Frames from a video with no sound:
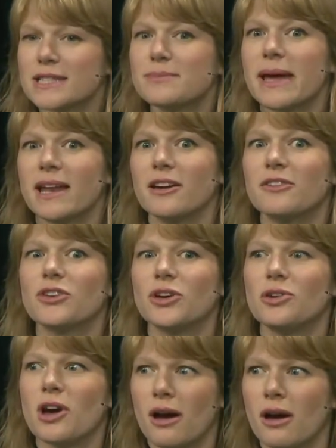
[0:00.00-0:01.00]
many of
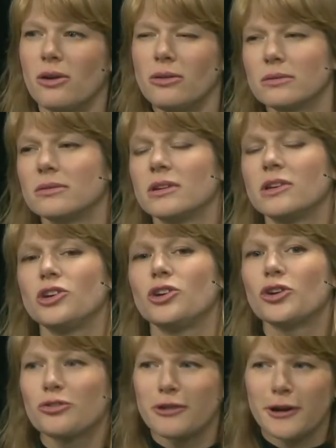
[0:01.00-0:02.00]
you know,
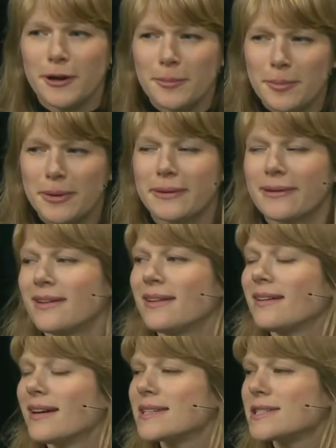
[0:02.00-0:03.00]
Europe
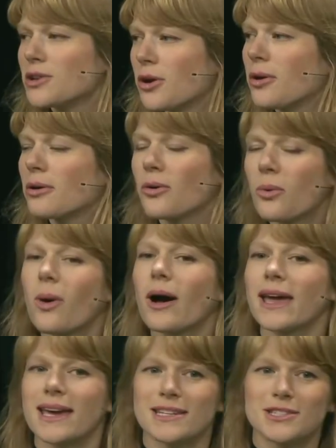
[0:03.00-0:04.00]
is not
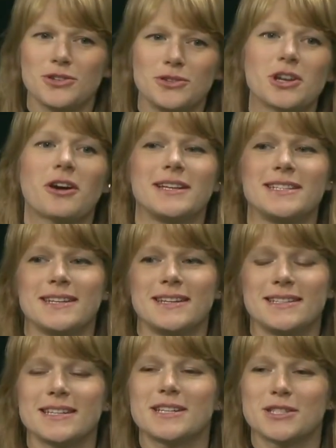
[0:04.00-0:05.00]
quite as
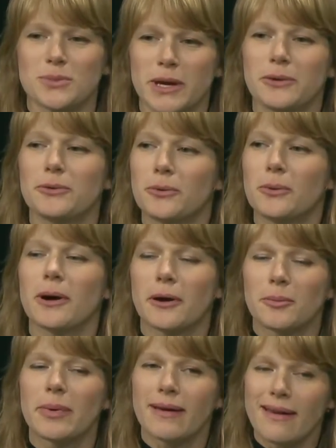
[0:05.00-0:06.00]
united as we all
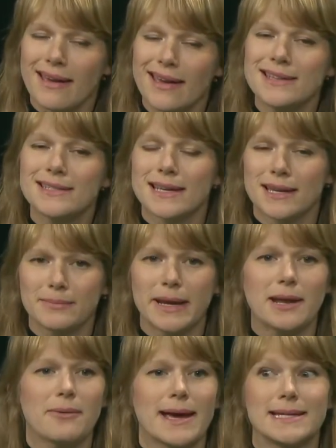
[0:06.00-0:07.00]
hope it is in
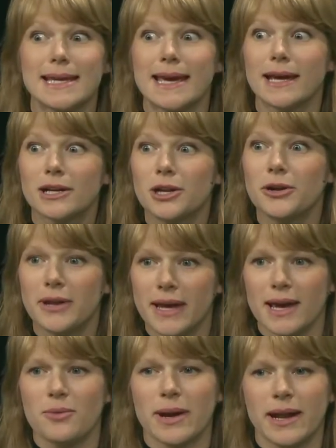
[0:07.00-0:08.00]
many ways,
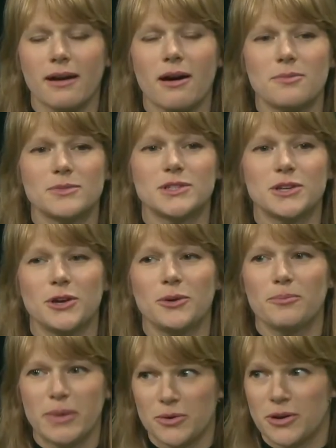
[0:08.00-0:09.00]
including when it comes to
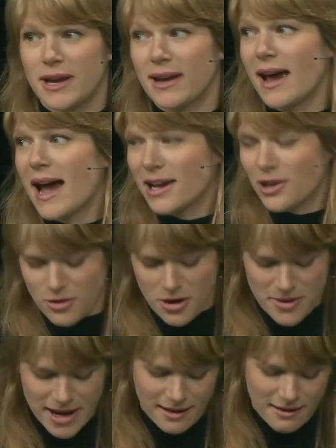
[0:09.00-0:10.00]
building and
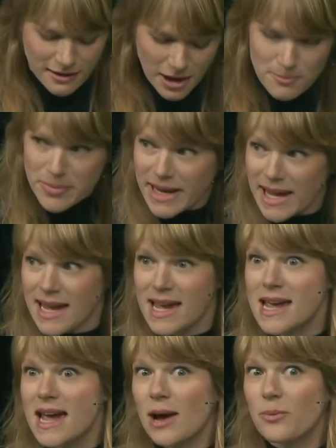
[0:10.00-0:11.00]
growing a company.
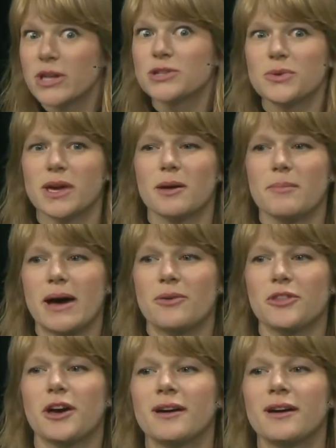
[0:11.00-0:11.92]
And we're talking about the